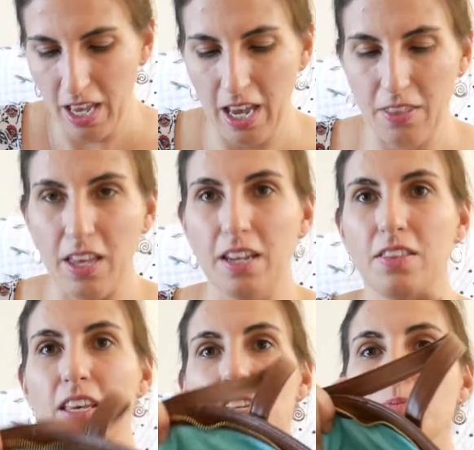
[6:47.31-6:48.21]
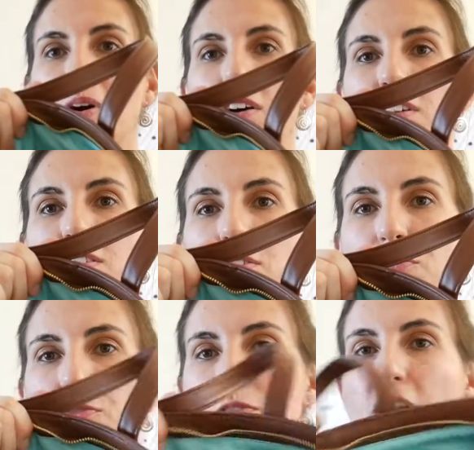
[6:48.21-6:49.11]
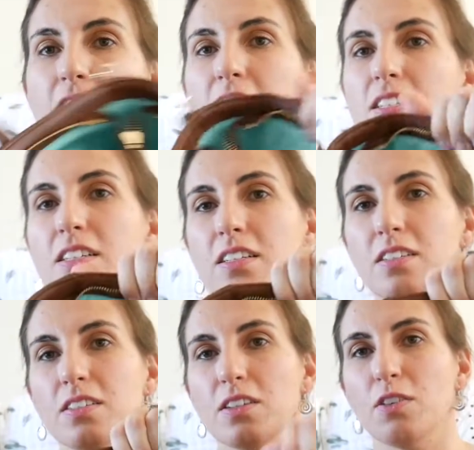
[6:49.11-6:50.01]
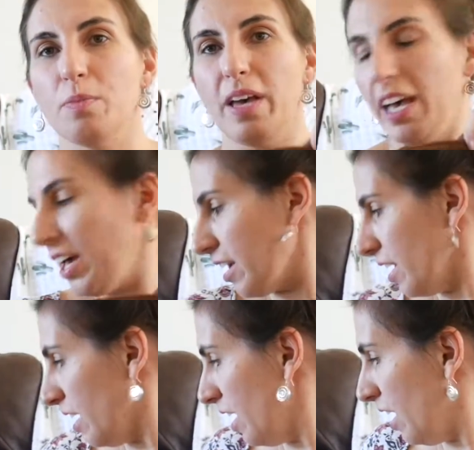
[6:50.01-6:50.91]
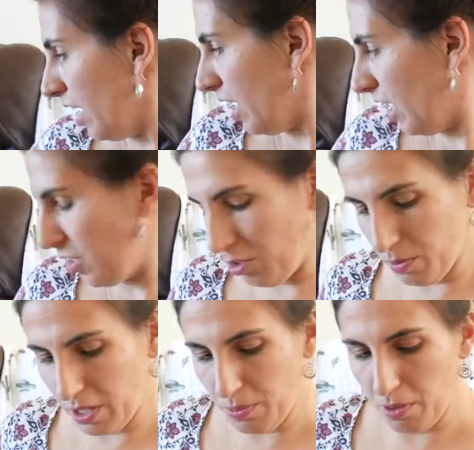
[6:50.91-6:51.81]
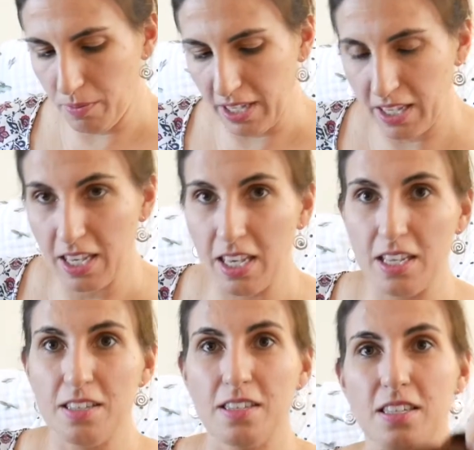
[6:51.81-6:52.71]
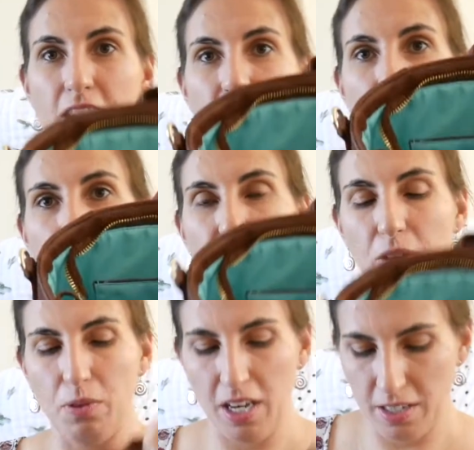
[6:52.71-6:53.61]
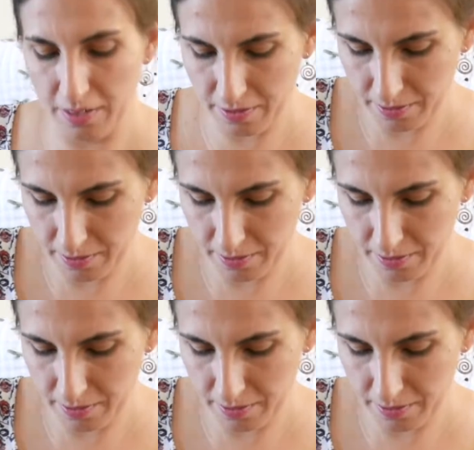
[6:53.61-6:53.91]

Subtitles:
And then in these pockets in the front of the bag, I normally put my keys into the bigger one,